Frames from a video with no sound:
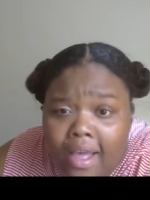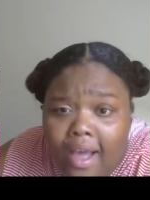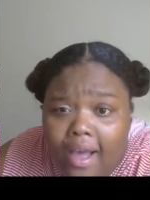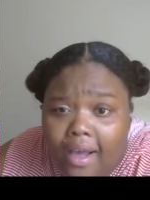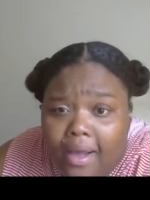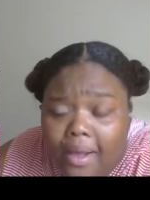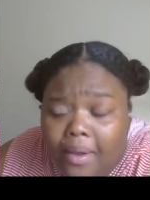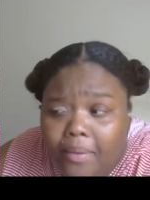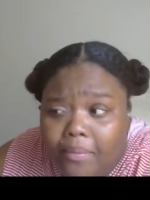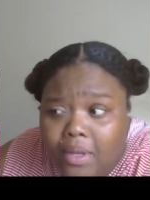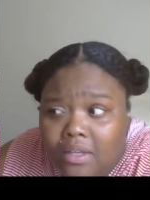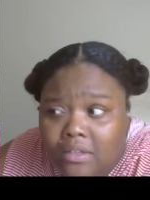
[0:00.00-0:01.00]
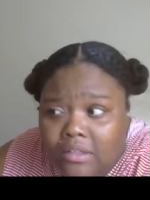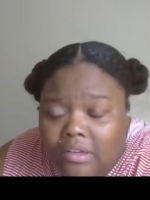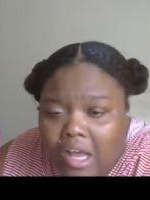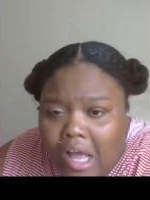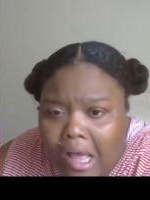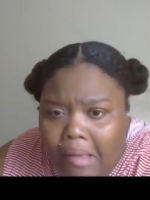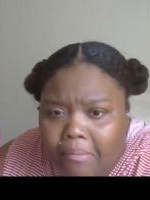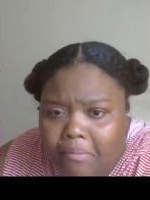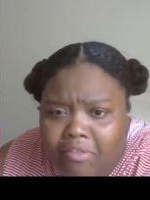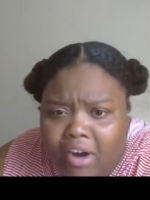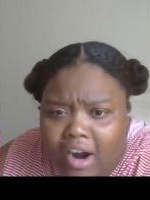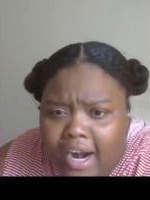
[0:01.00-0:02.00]
Um, um,
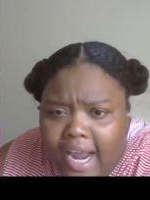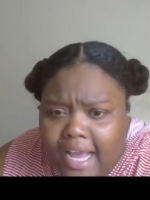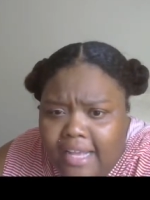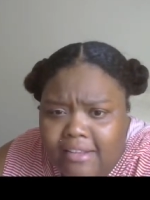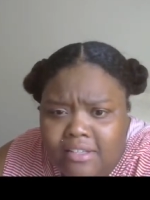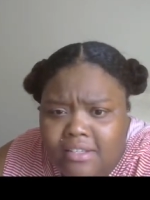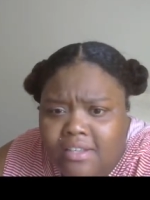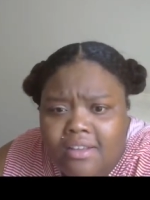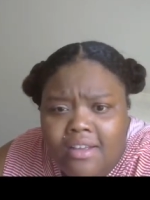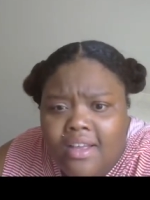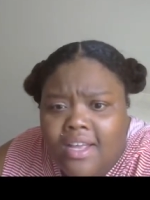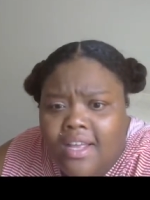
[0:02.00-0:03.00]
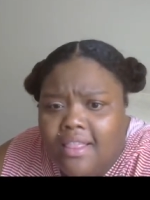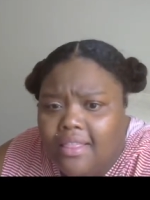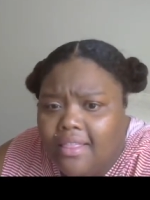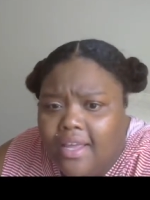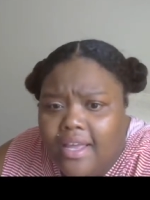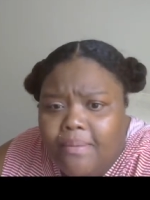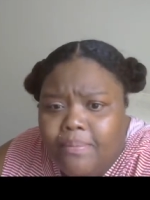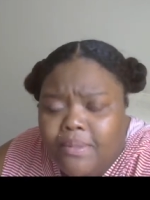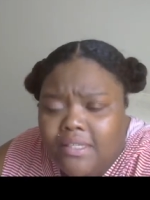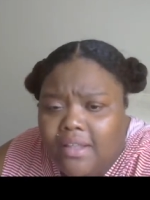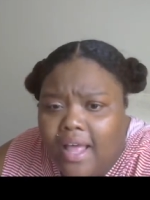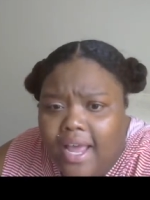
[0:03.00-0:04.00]
far as
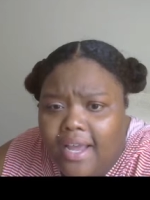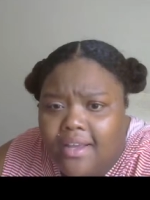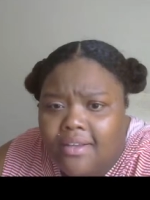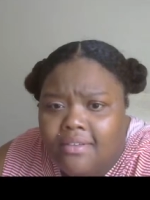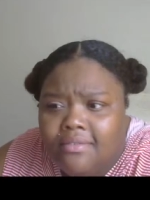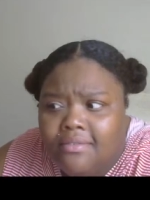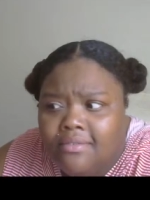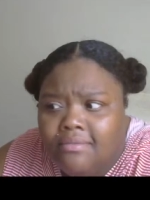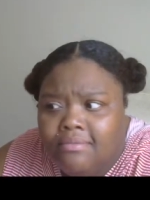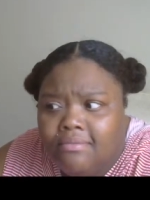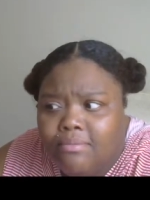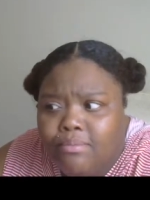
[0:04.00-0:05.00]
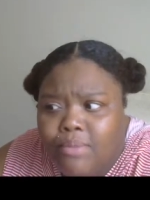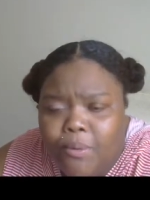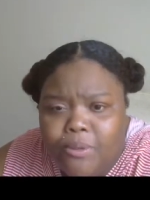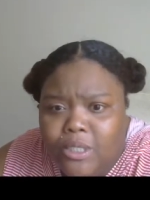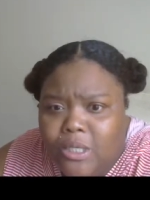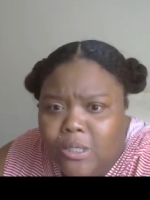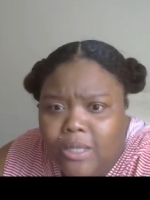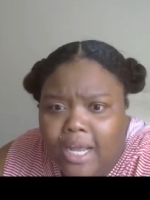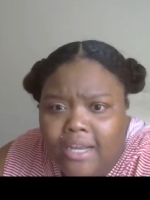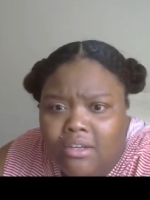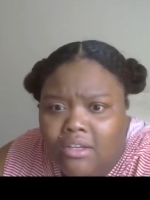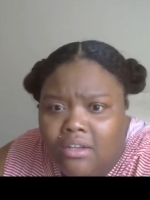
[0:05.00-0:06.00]
lips, like it was either
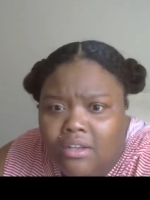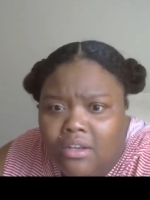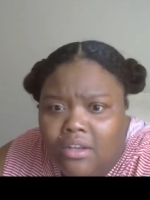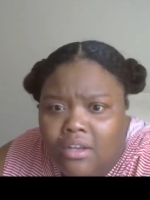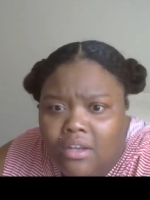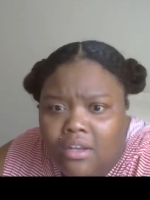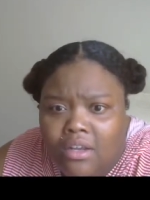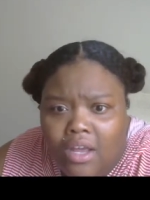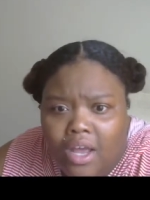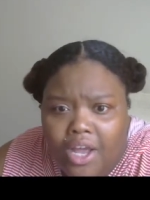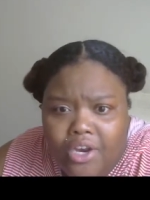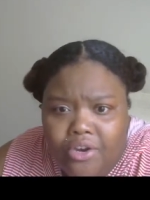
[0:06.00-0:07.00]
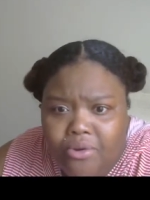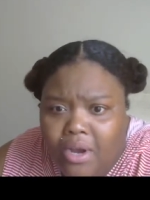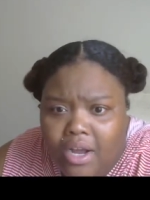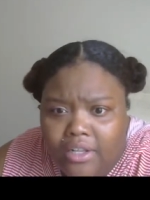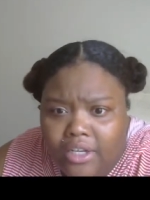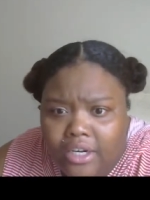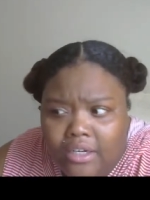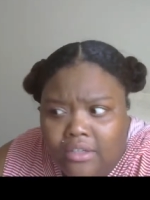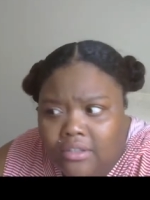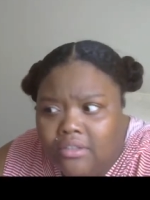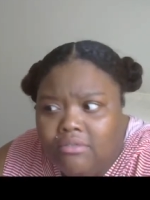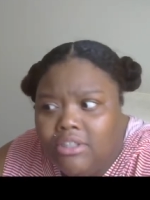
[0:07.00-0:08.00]
like a new color,
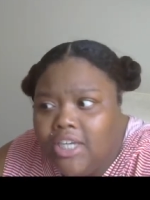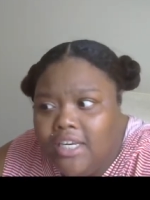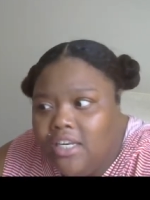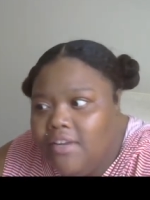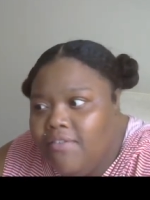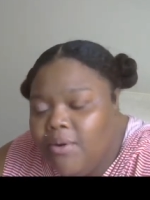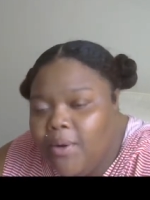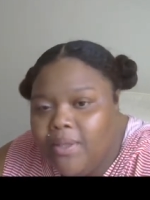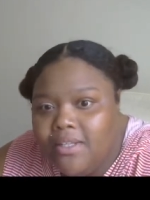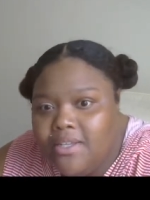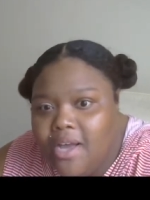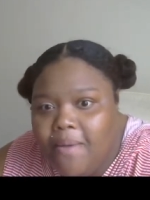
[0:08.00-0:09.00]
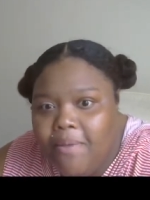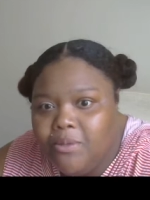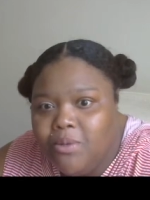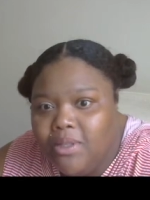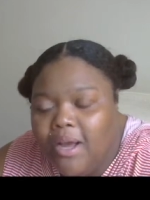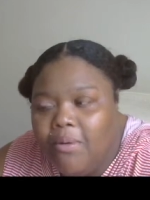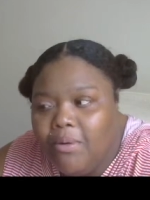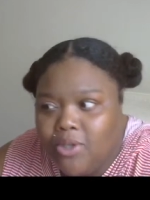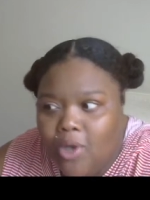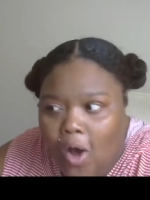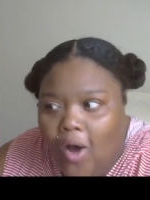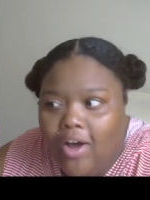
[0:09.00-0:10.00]
which I didn't even know at the time. That's what that was
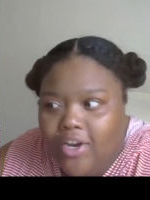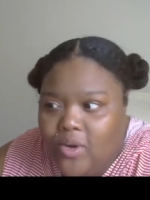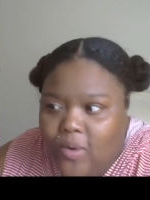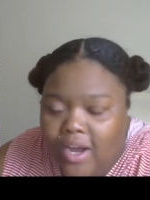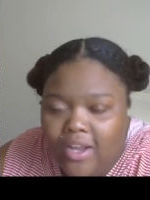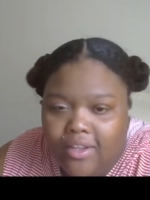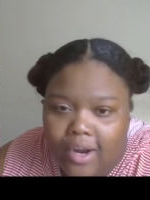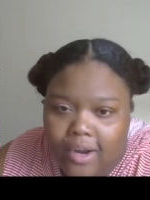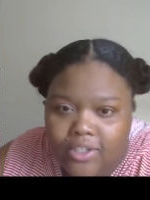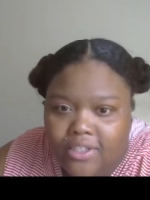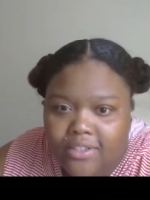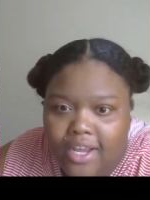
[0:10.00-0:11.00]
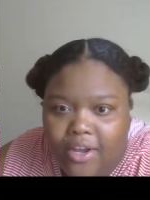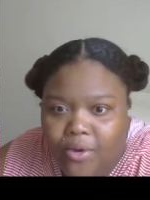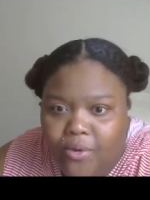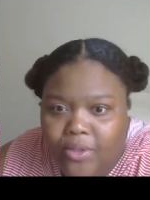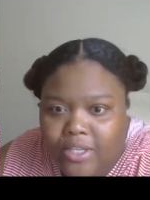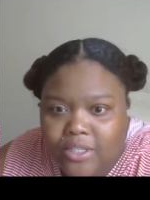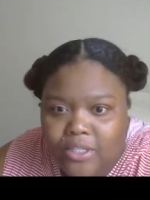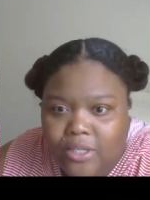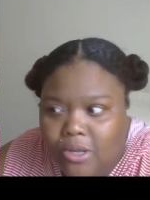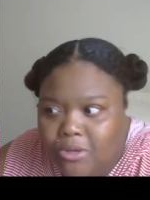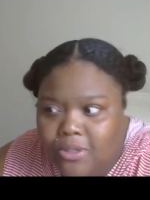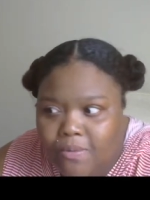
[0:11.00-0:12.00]
called, a new color. I was just like, ooh, this is
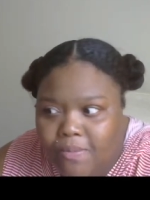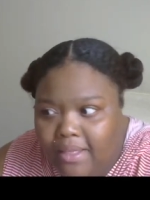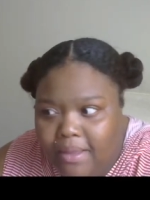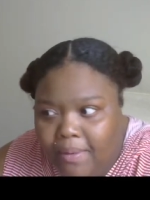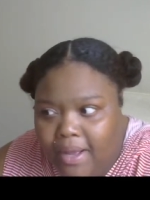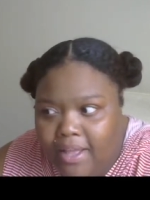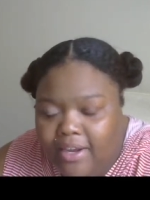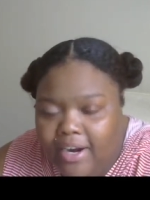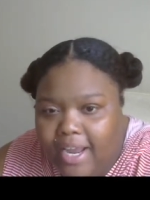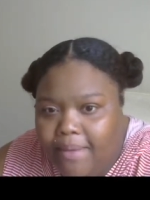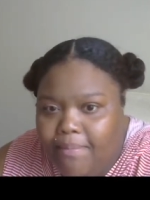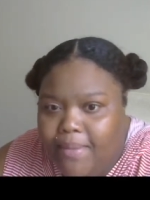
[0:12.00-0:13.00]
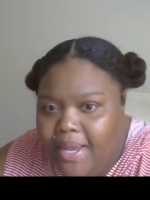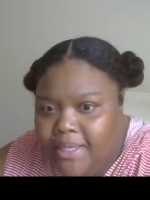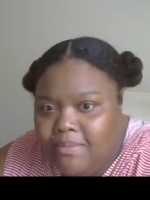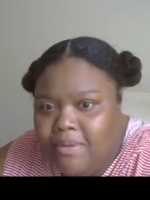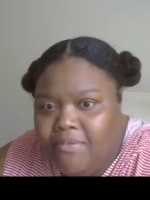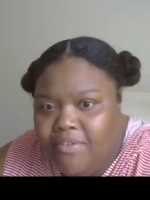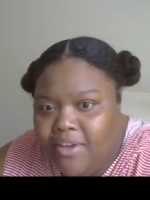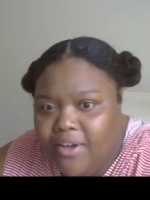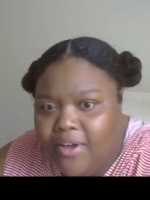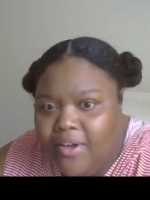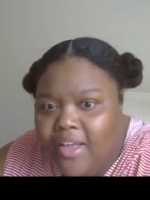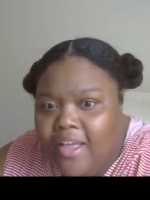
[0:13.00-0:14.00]
close to my lip color. It makes me feel